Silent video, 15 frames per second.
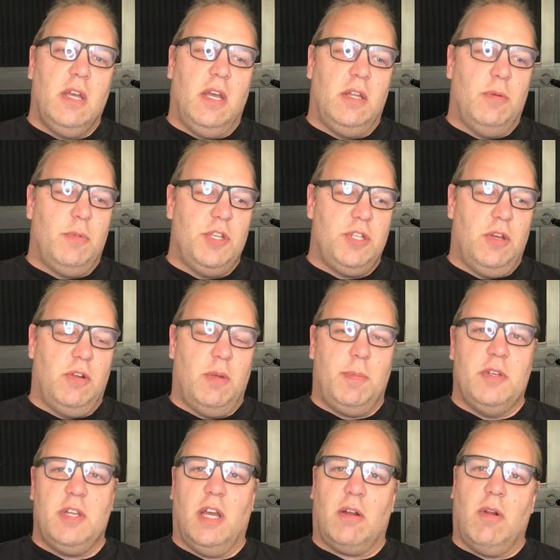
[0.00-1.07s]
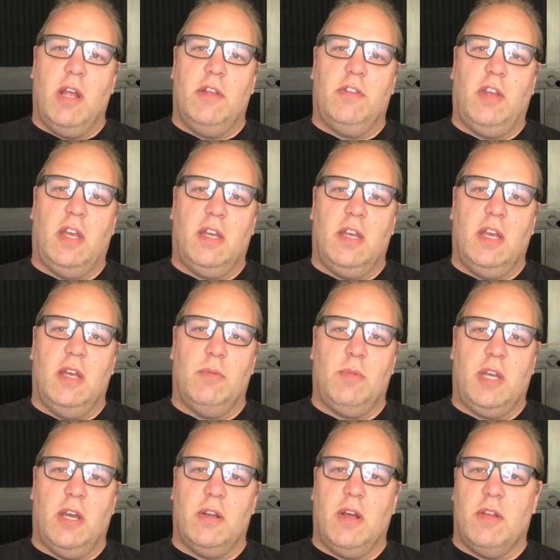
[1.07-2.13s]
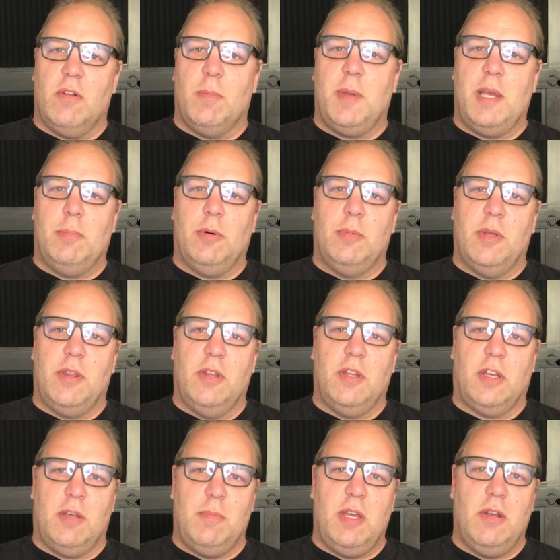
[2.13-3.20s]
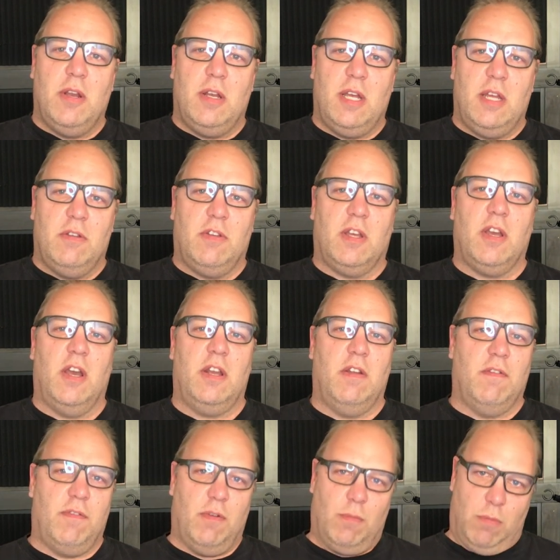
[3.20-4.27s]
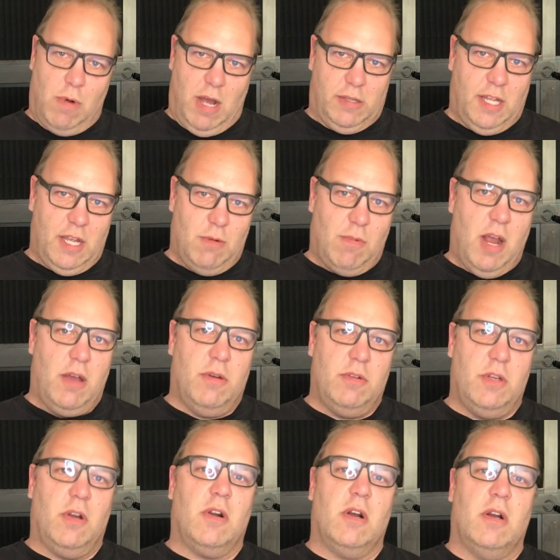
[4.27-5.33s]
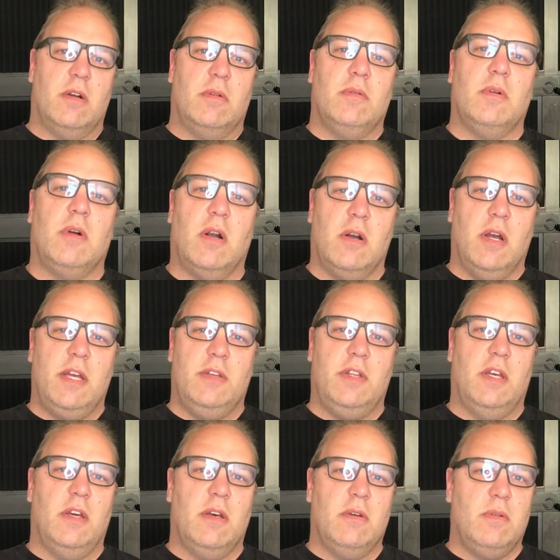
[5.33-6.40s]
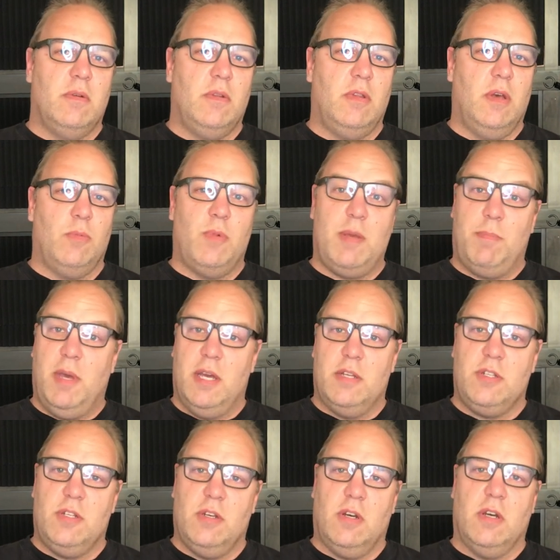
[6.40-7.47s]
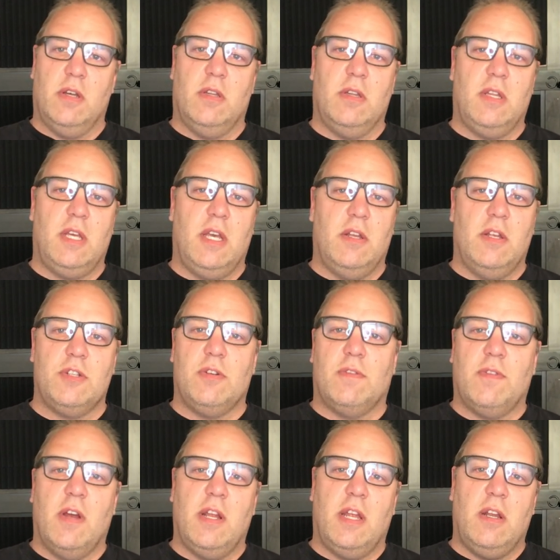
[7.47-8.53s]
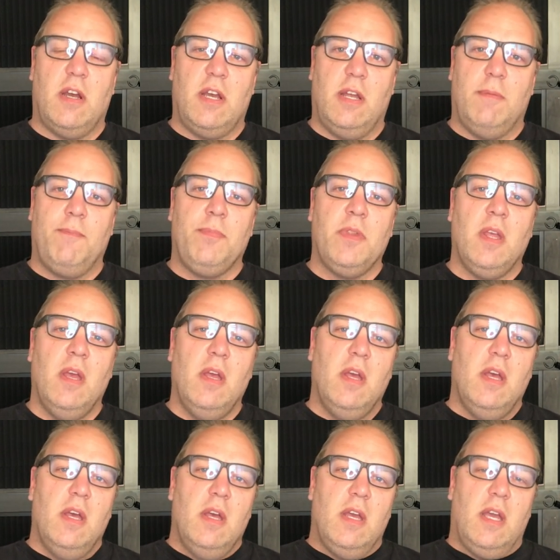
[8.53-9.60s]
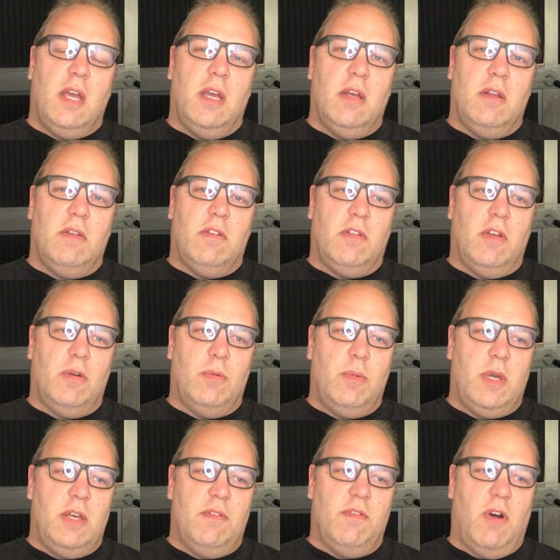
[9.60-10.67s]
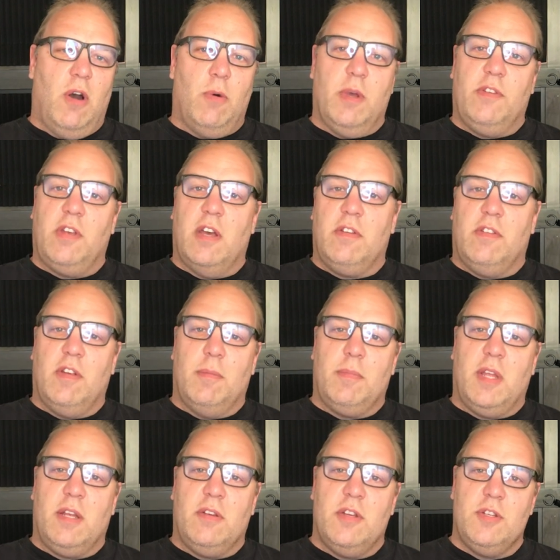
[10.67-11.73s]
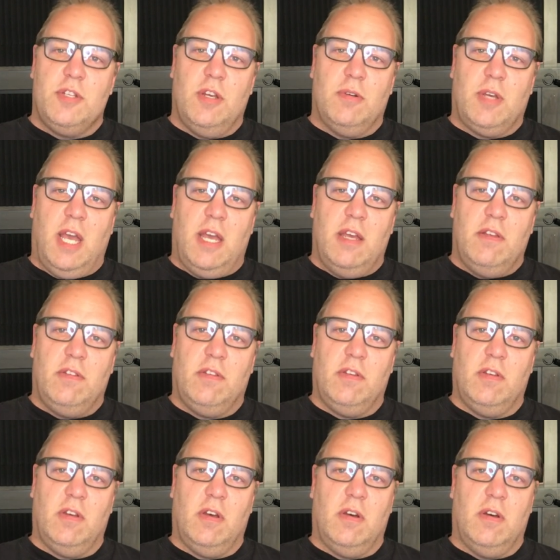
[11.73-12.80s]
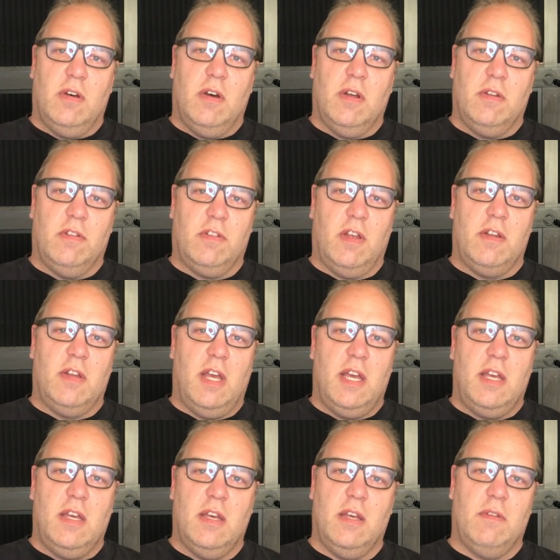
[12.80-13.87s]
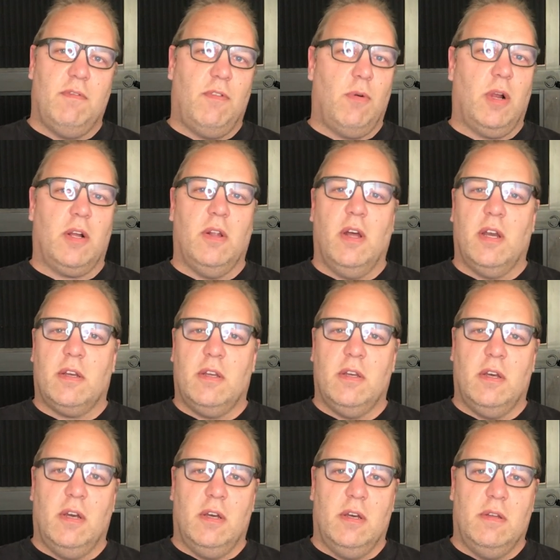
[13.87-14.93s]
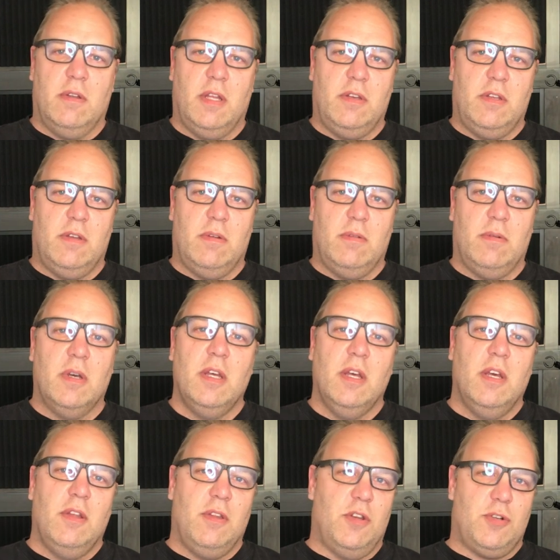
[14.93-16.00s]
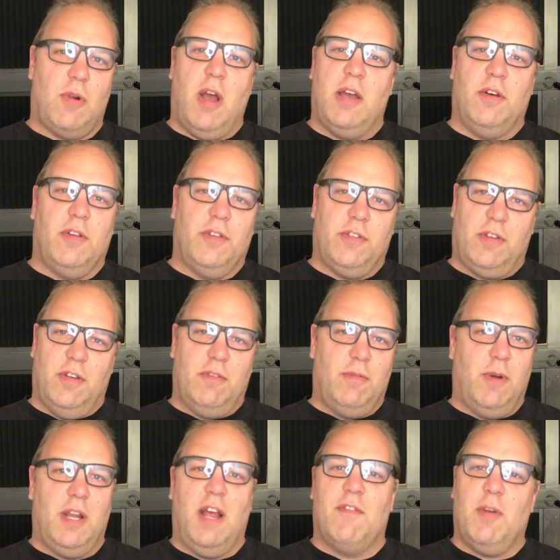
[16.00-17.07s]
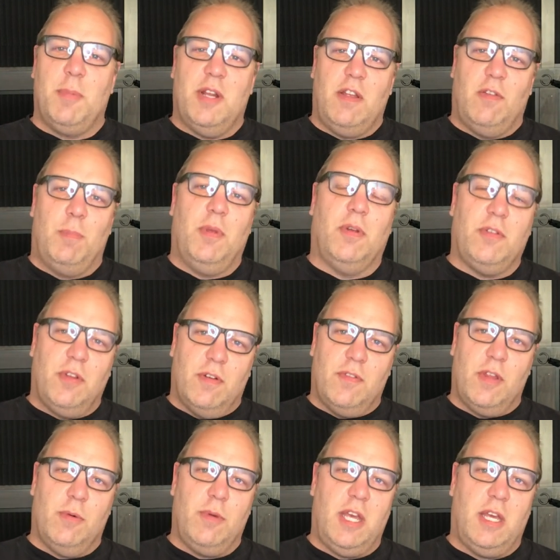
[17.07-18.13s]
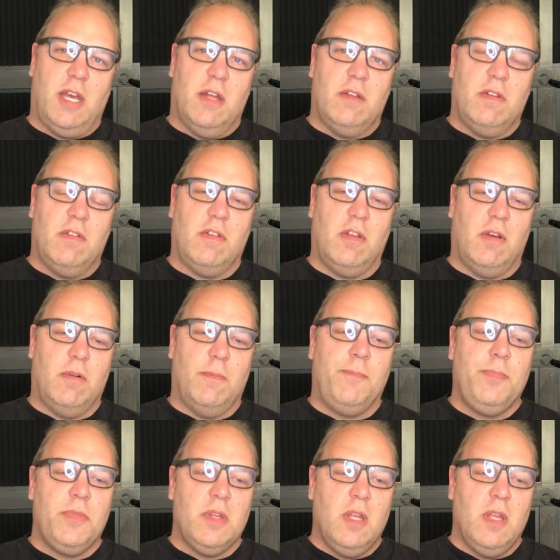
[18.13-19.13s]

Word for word: And then we showed up at TechRaising and we got other people within the community to kind of rally around our, our idea that we pitch on the initial Friday night. And so we've always had something to showcase uh, on Sunday at four o'clock. Uh, they do the trials of what everybody's built over the weekend. So.